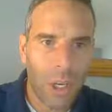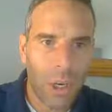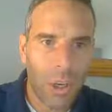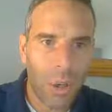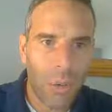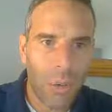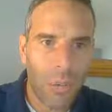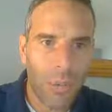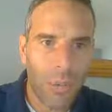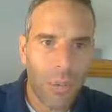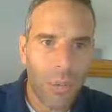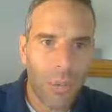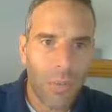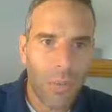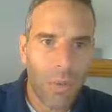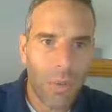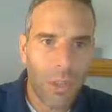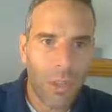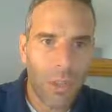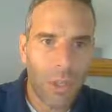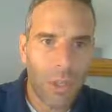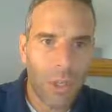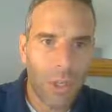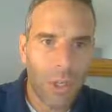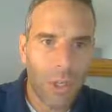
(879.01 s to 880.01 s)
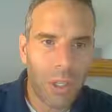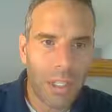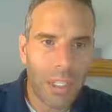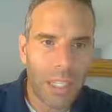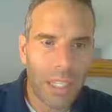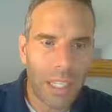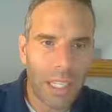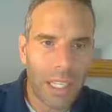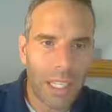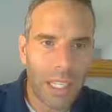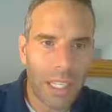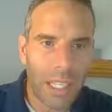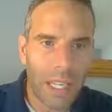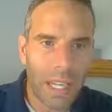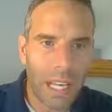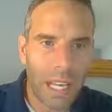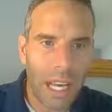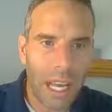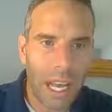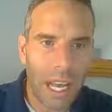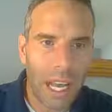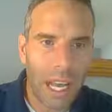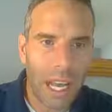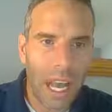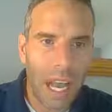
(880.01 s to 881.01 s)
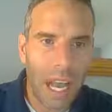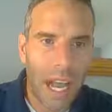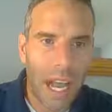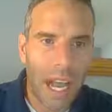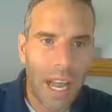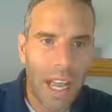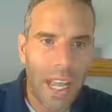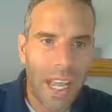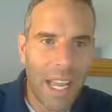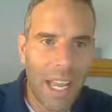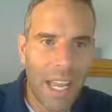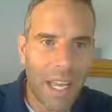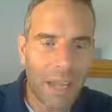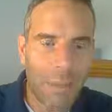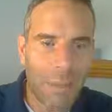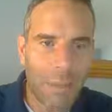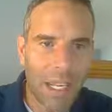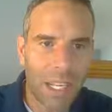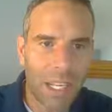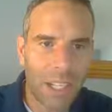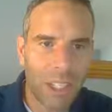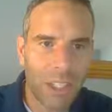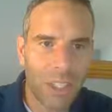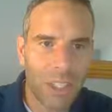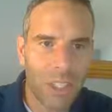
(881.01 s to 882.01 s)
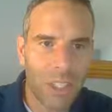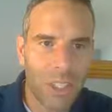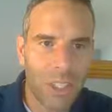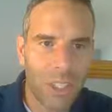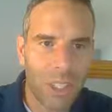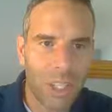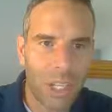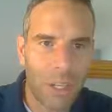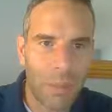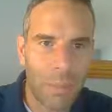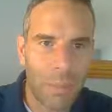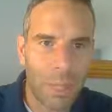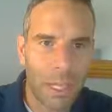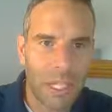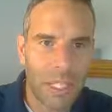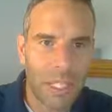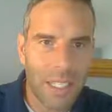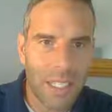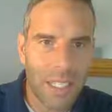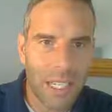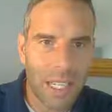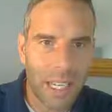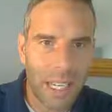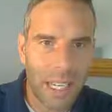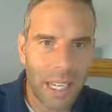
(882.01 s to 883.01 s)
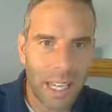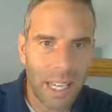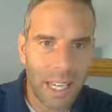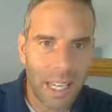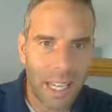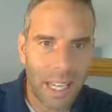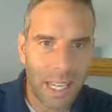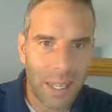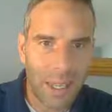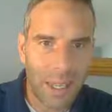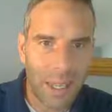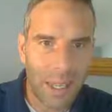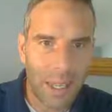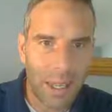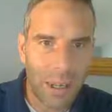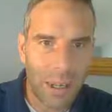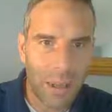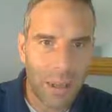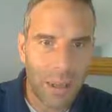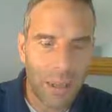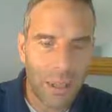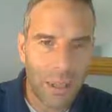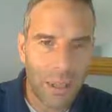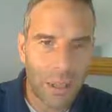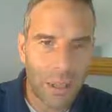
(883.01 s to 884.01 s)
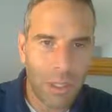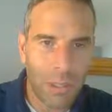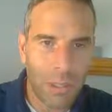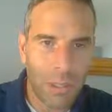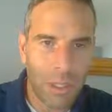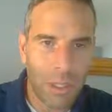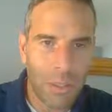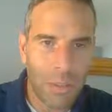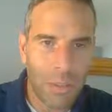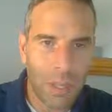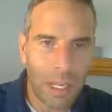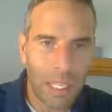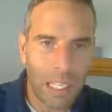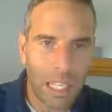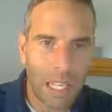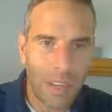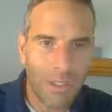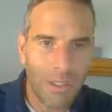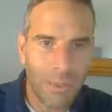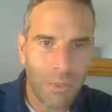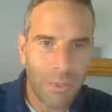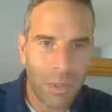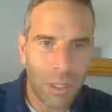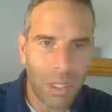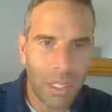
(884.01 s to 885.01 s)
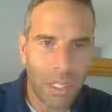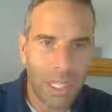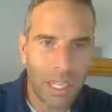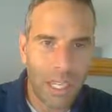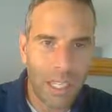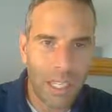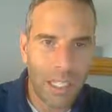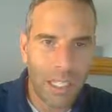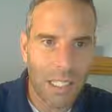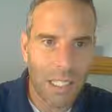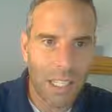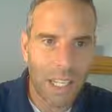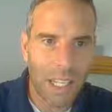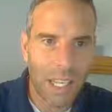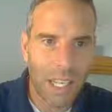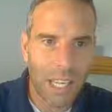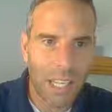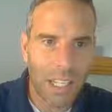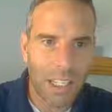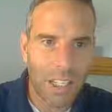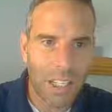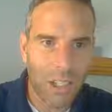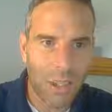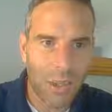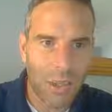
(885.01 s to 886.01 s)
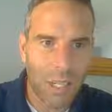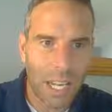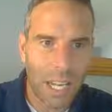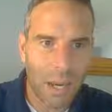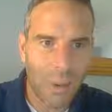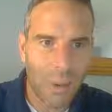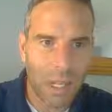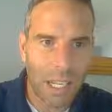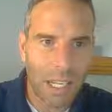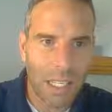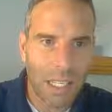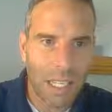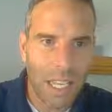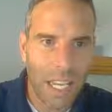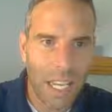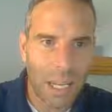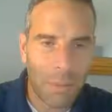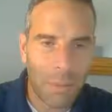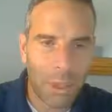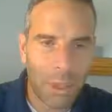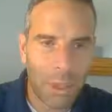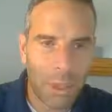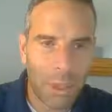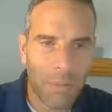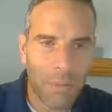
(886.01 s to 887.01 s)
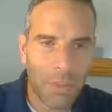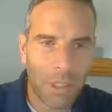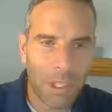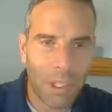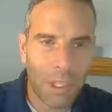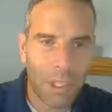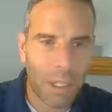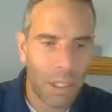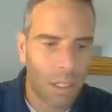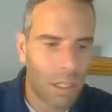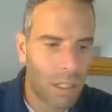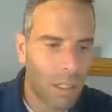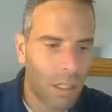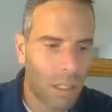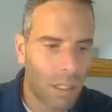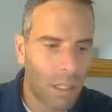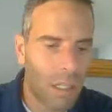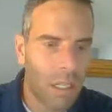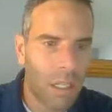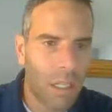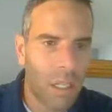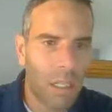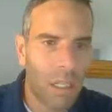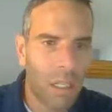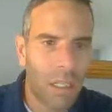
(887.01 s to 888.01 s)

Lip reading: So you'll notice again, I had my cursor on Mustang and I used my left bookend, and so now when I tab over,